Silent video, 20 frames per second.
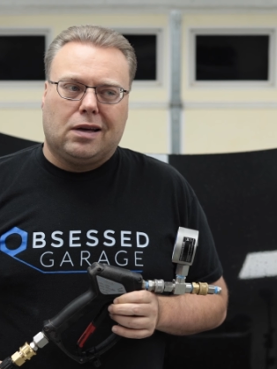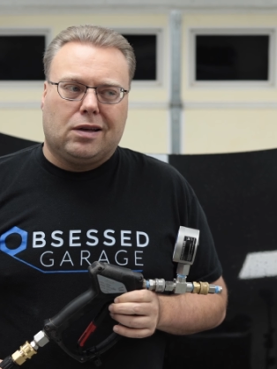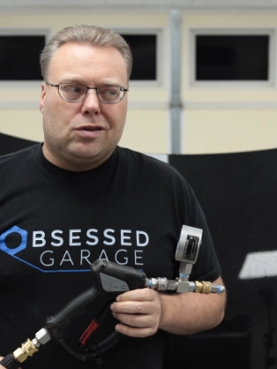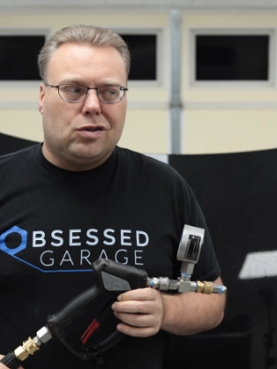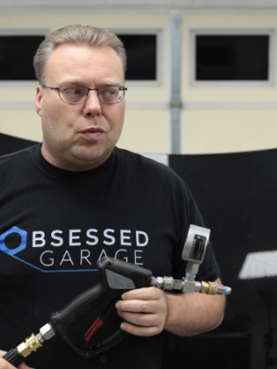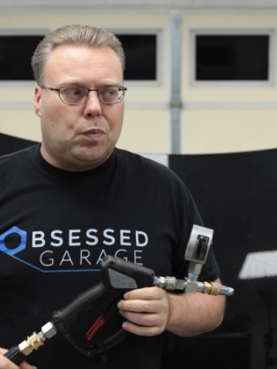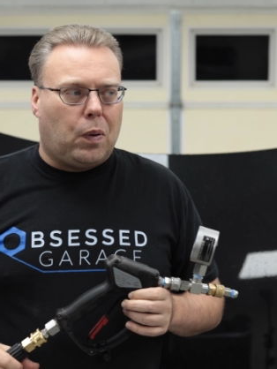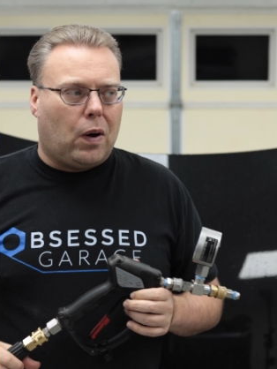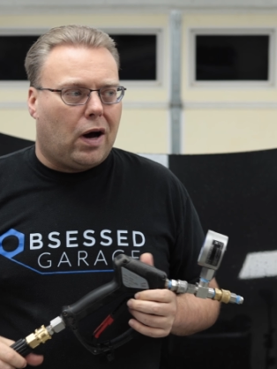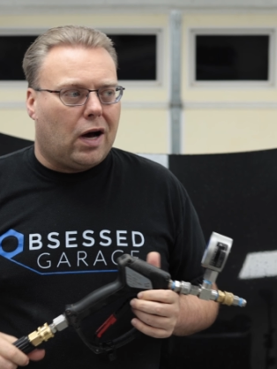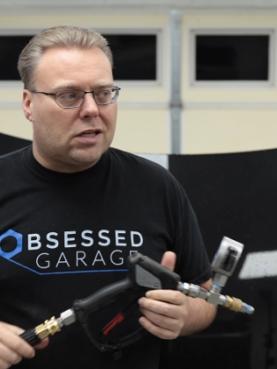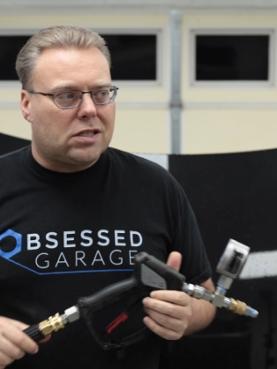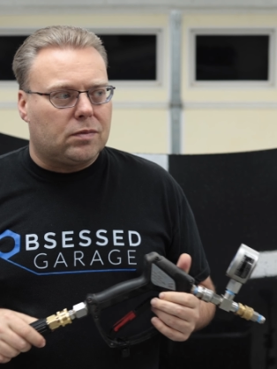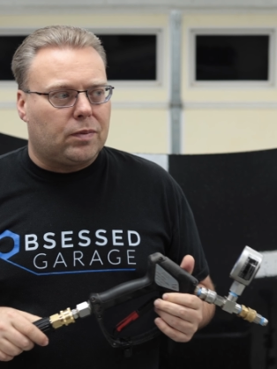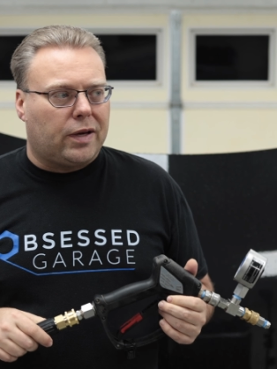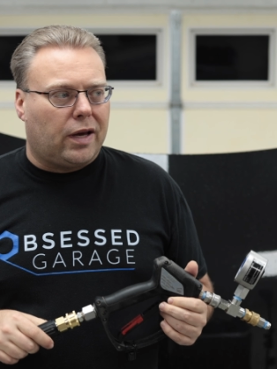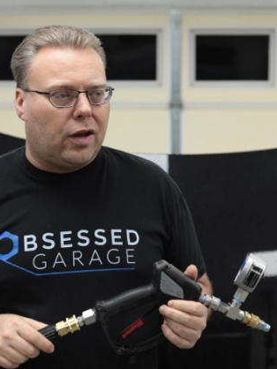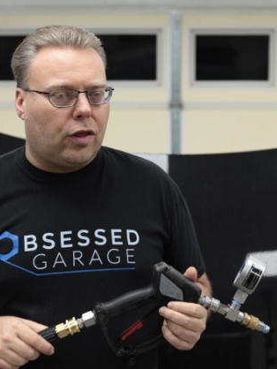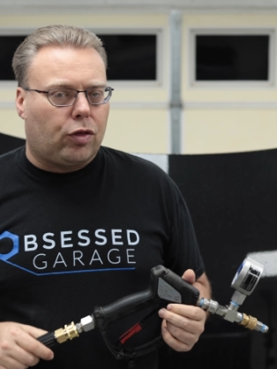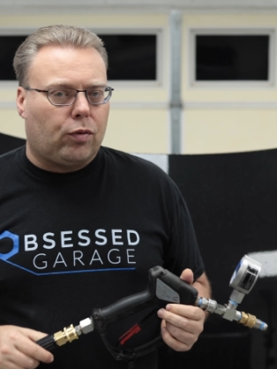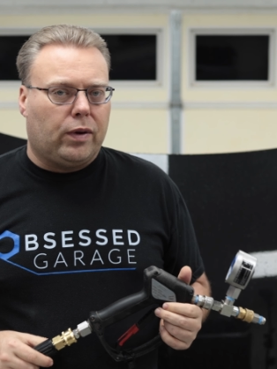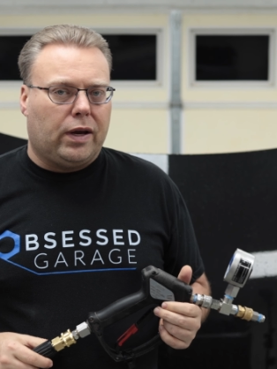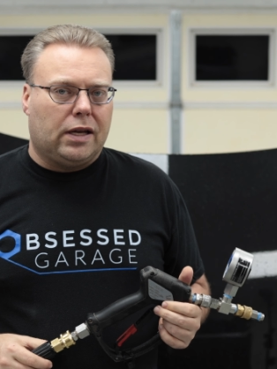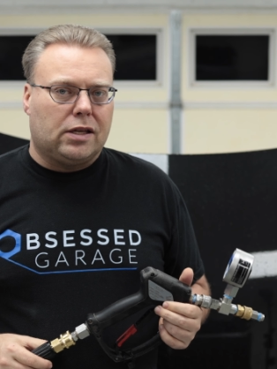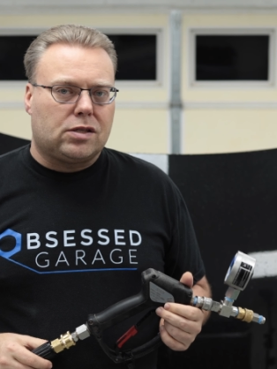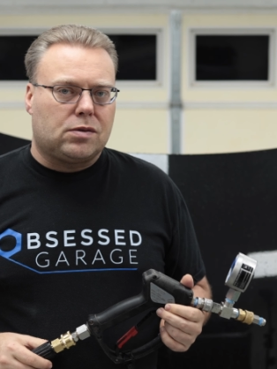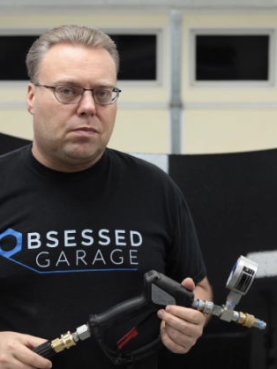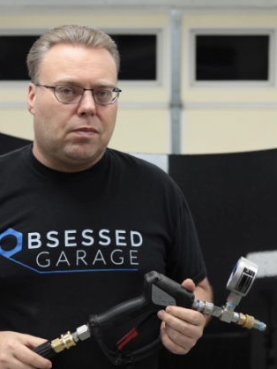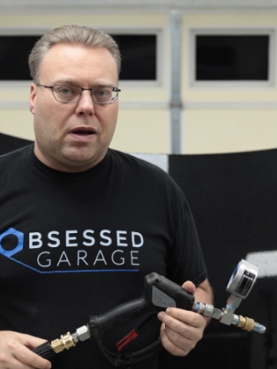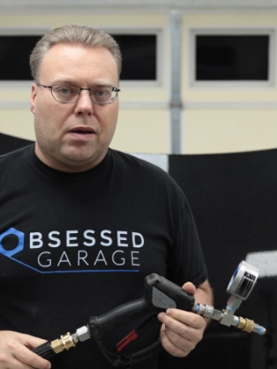You possibly on a
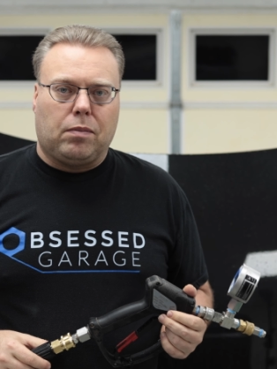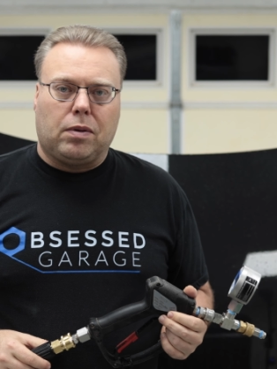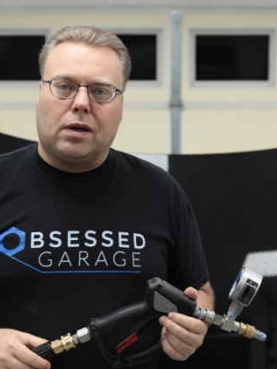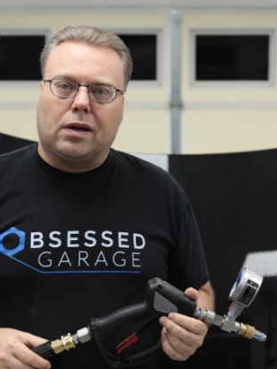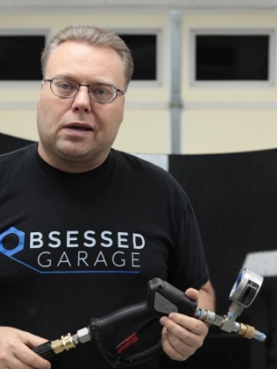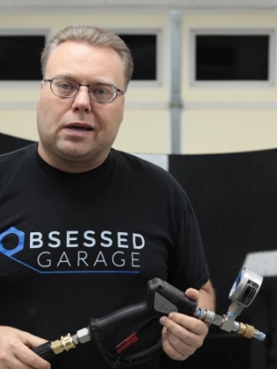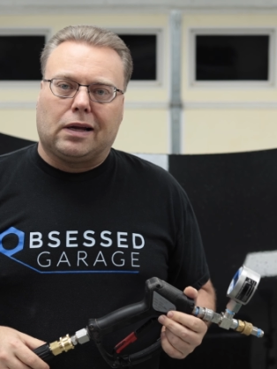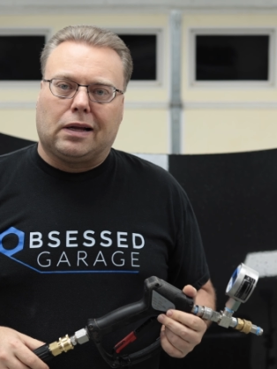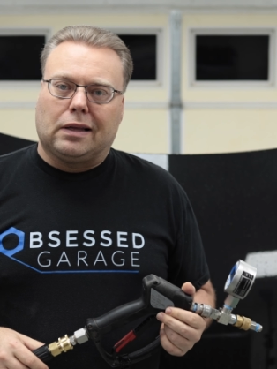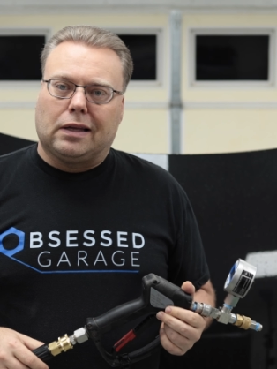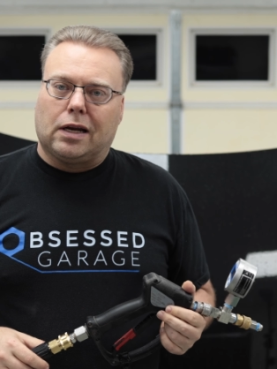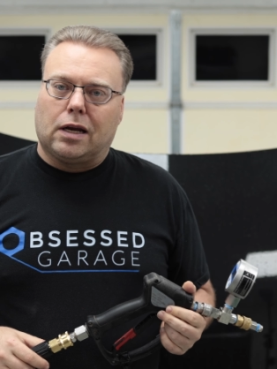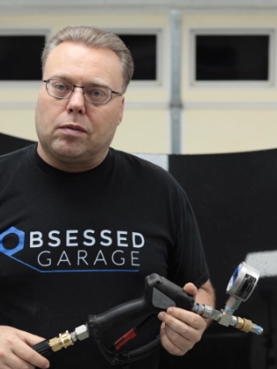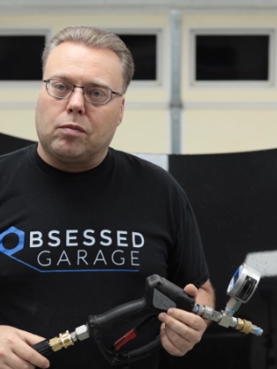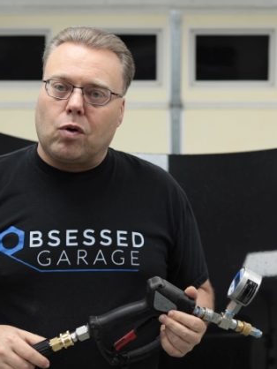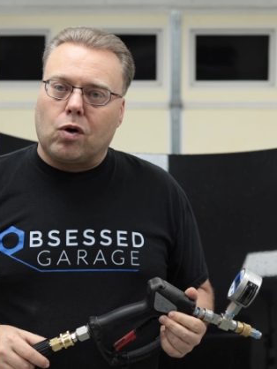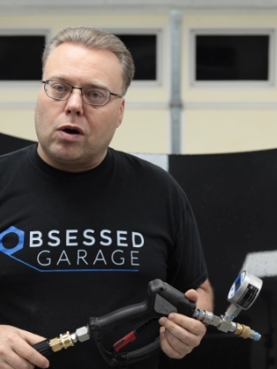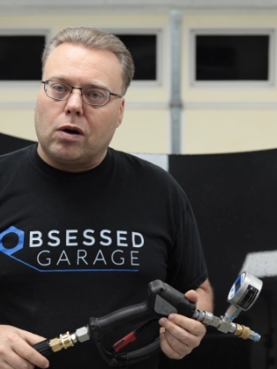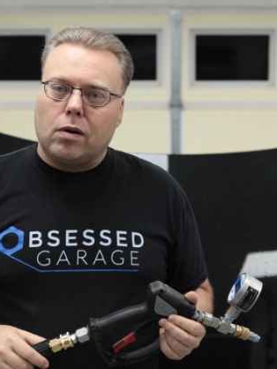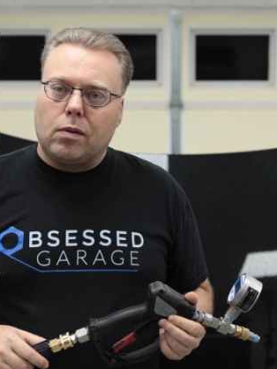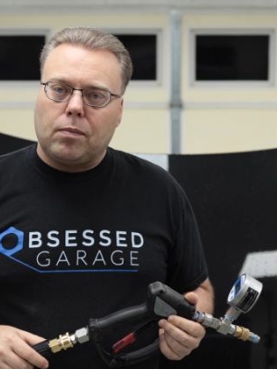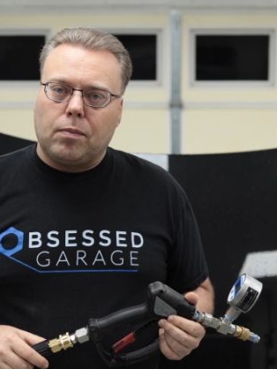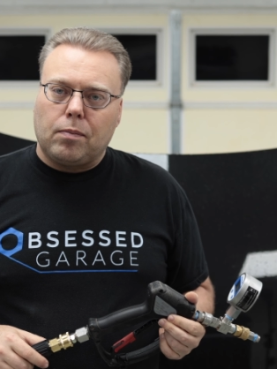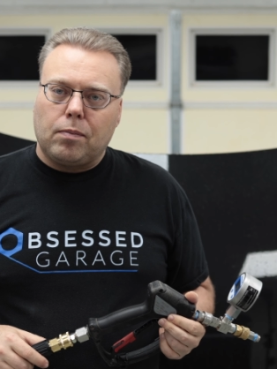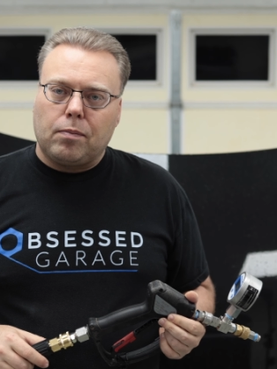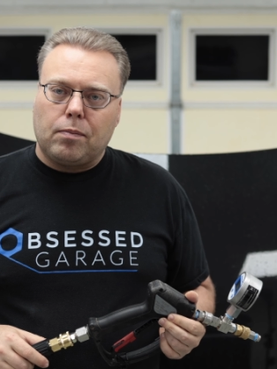3/8 might be able to get a little more